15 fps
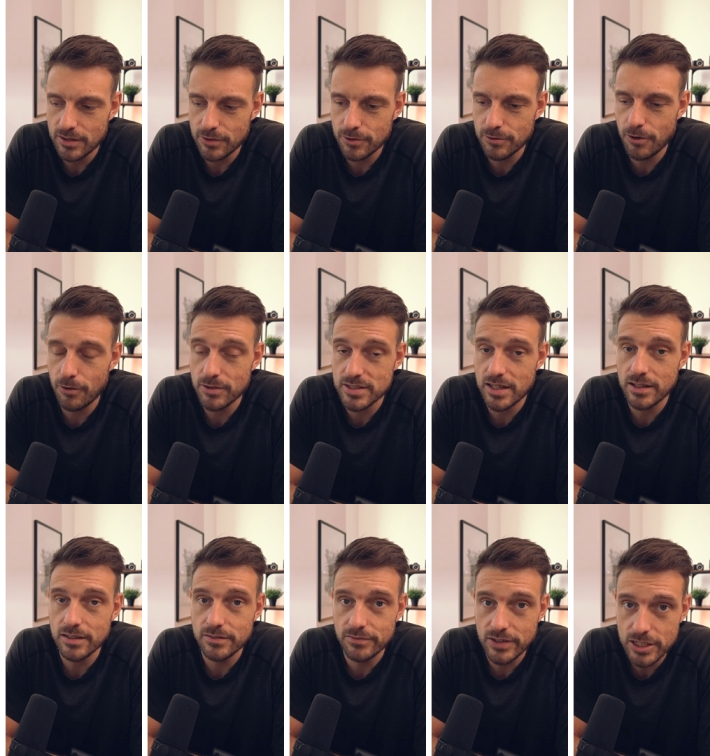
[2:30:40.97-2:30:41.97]
to grow as an
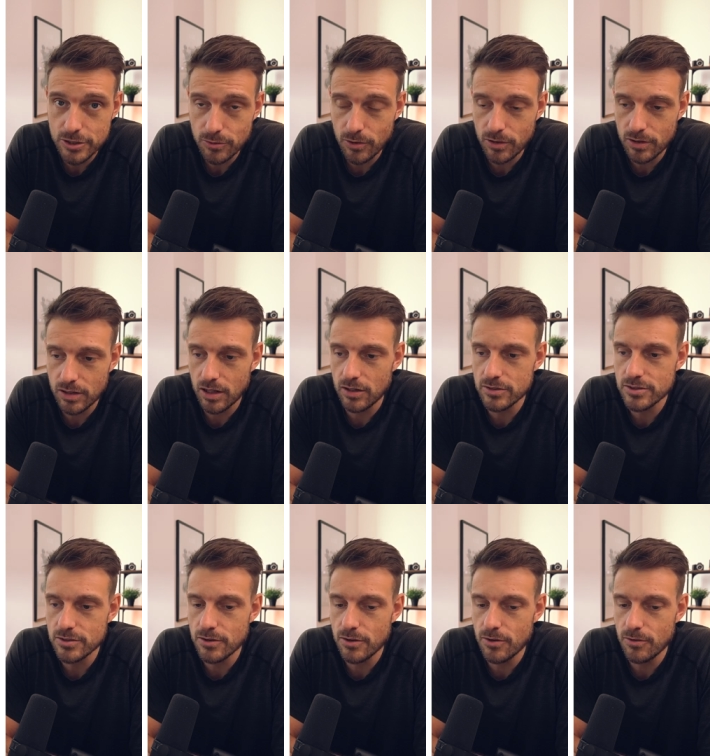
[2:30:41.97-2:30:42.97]
individual
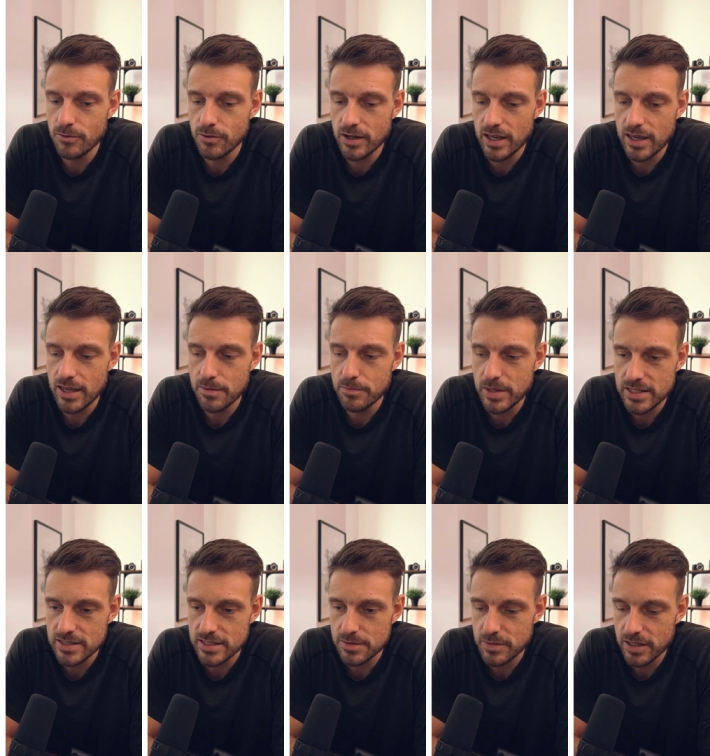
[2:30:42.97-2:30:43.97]
also a
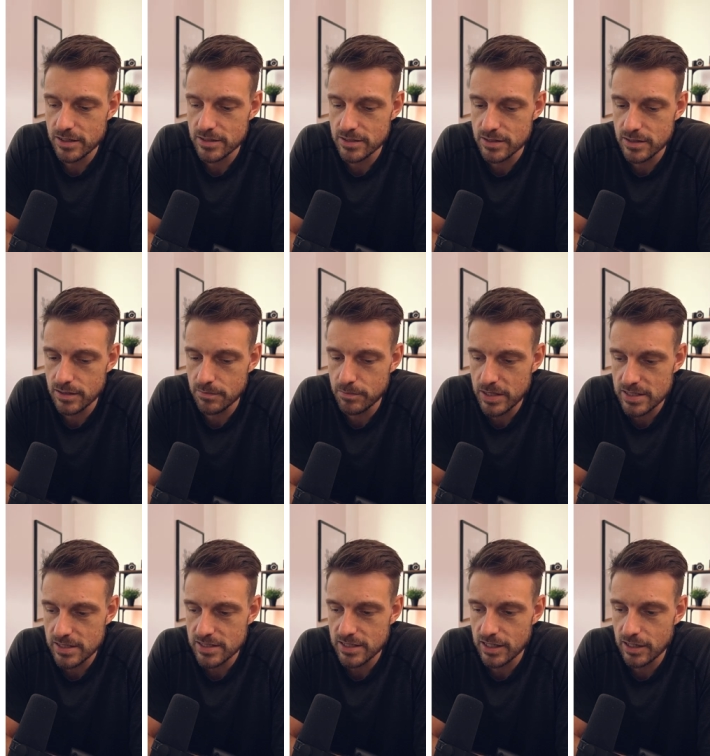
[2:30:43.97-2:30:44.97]
business because the
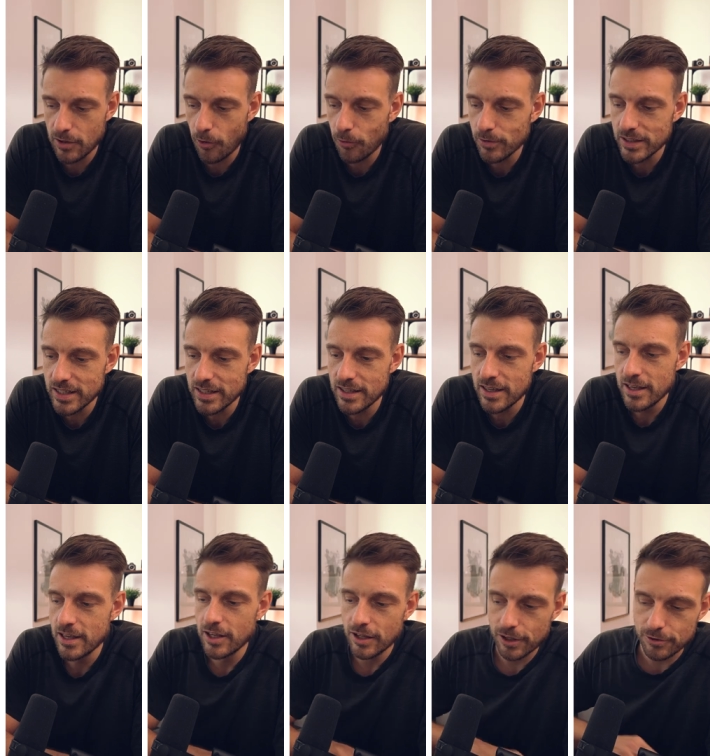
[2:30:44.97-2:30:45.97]
business can only
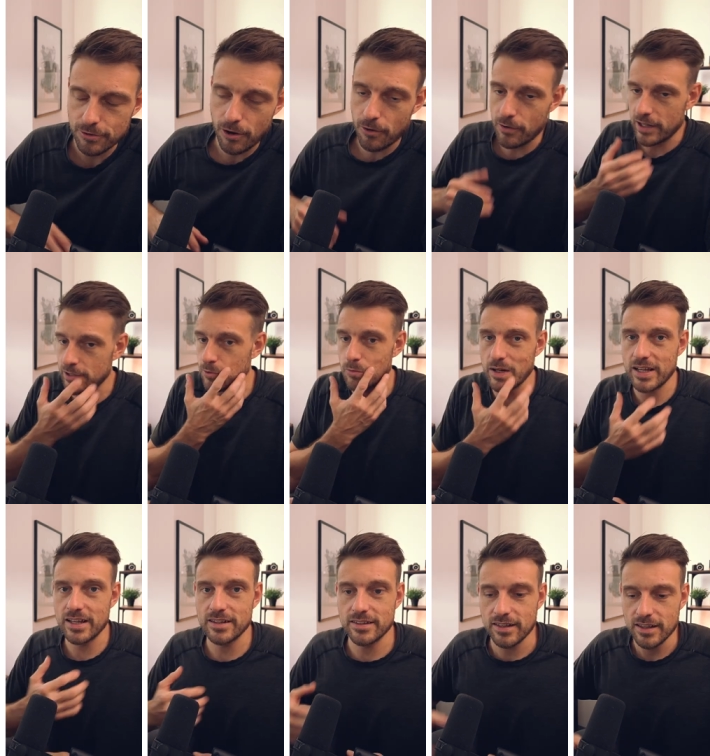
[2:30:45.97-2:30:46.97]
grow at the
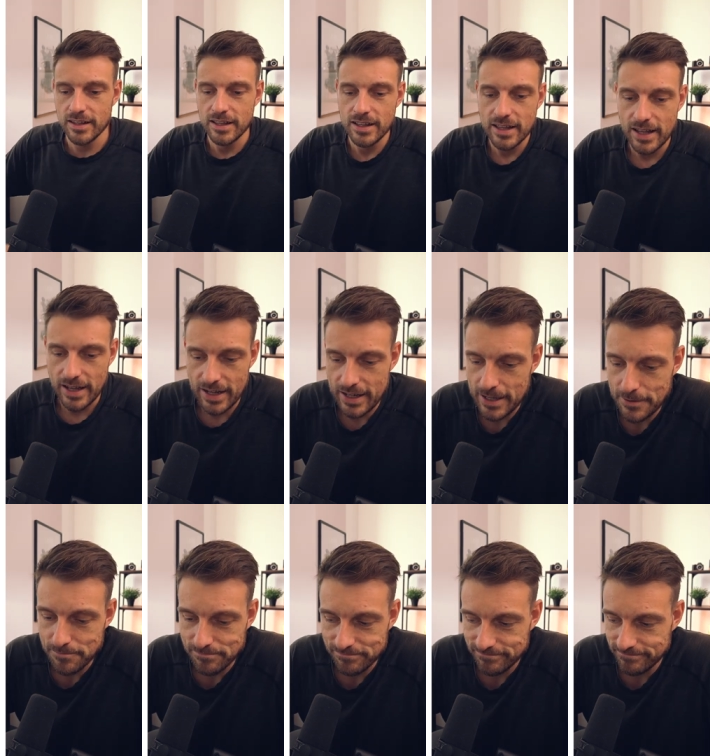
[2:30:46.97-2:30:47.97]
rate
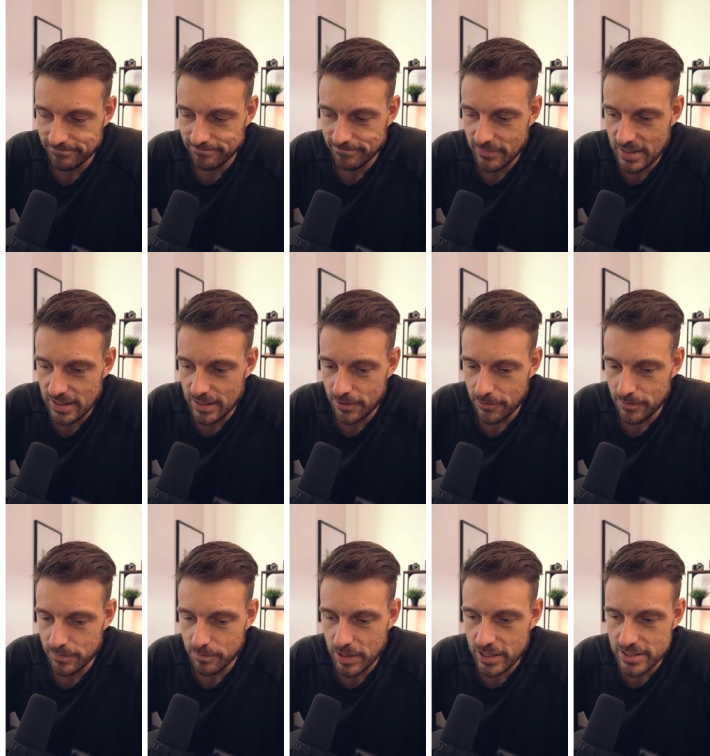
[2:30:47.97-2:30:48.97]
um, you know
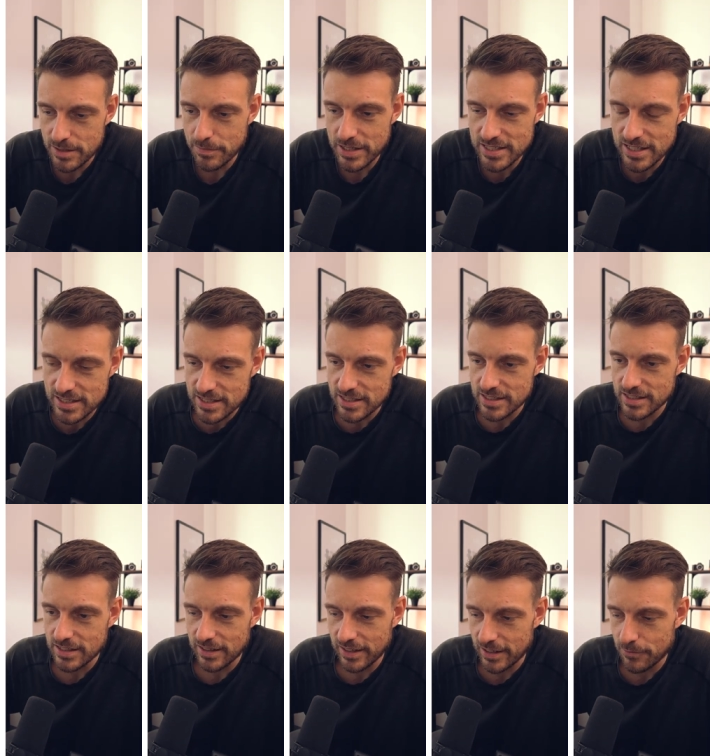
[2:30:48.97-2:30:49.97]
because the business
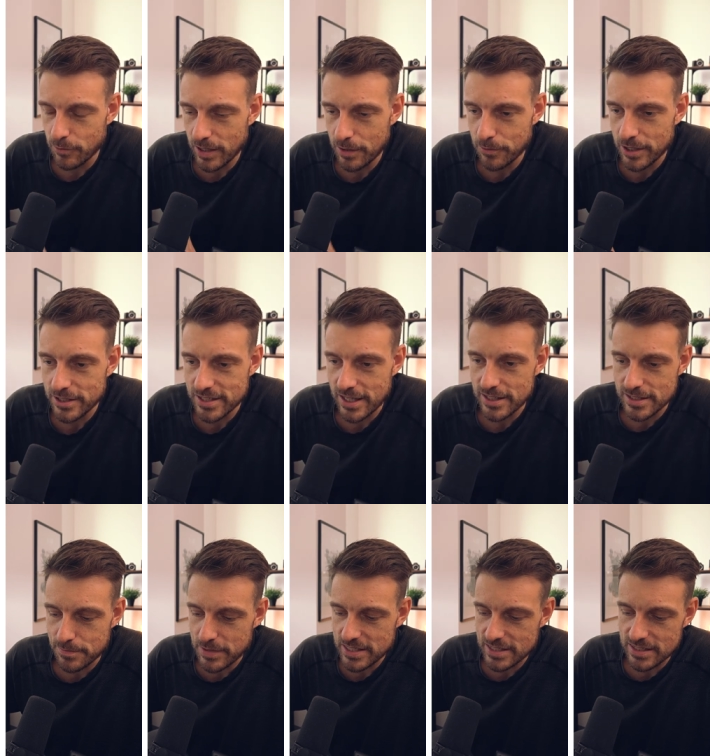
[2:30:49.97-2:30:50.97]
is like what I want to say is
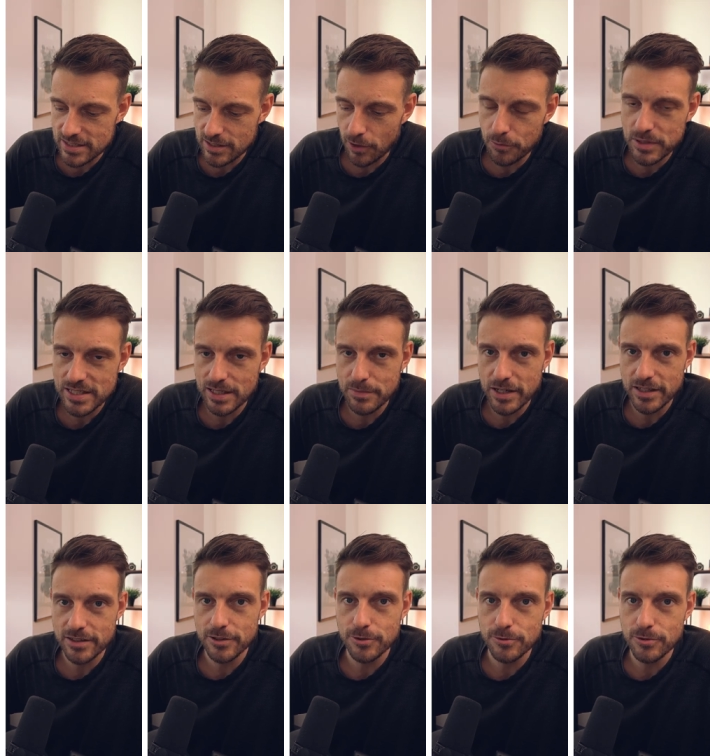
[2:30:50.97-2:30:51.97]
the business is always
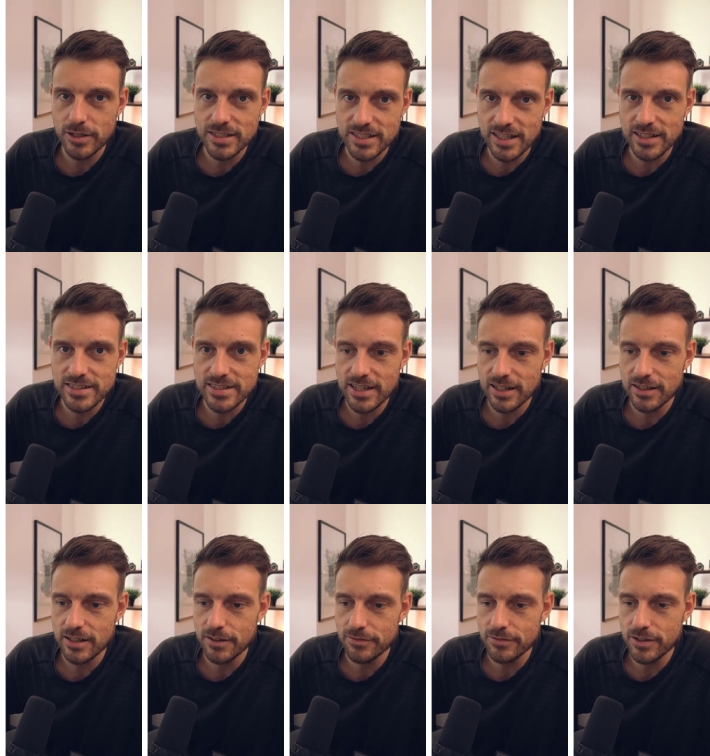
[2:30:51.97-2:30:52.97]
limited to the skill
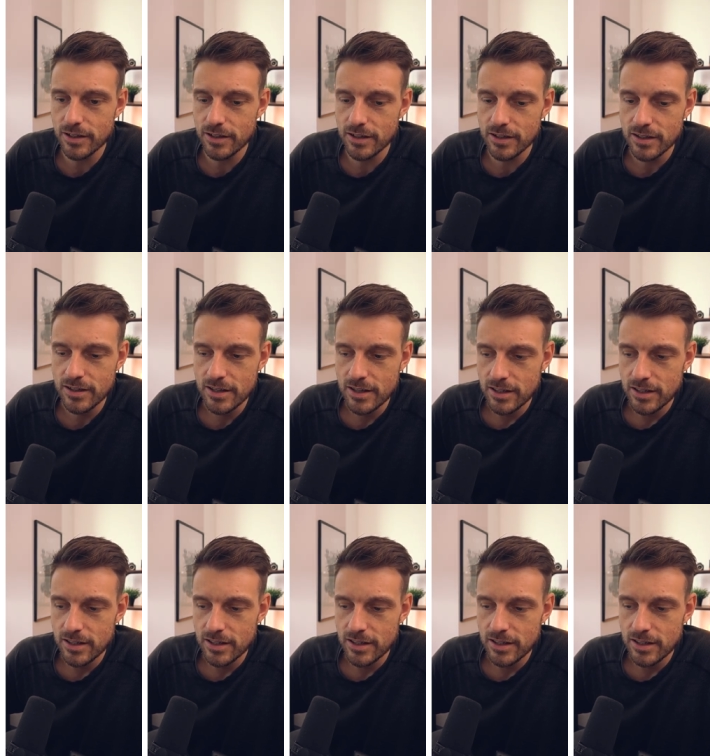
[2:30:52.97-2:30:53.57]
set of the